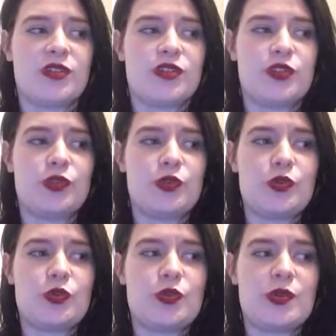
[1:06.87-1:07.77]

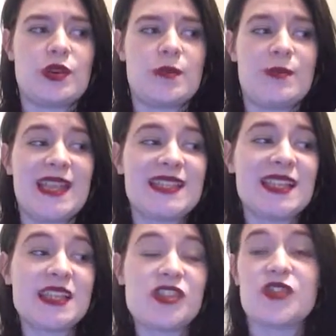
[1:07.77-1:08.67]
to
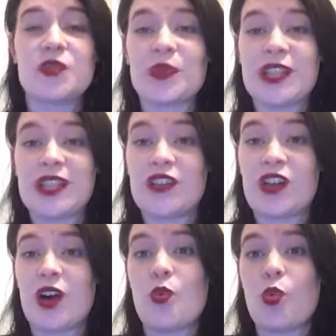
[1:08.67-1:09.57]
basically just a really
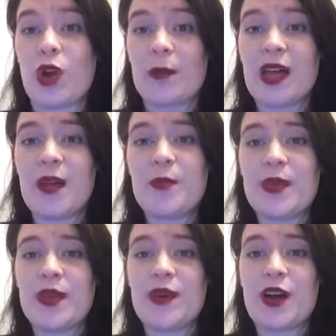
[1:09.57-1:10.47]
long warm up,
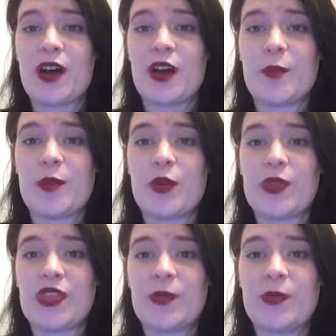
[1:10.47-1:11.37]

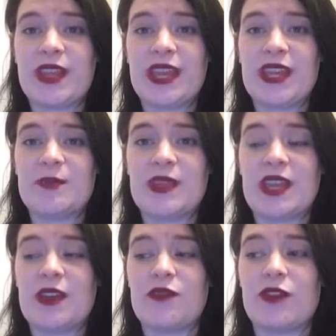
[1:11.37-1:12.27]
with the plan
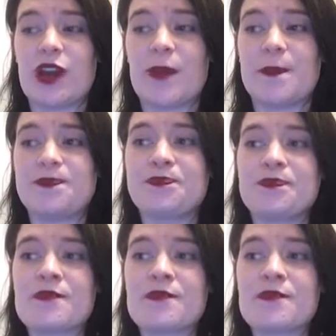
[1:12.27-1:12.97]
being from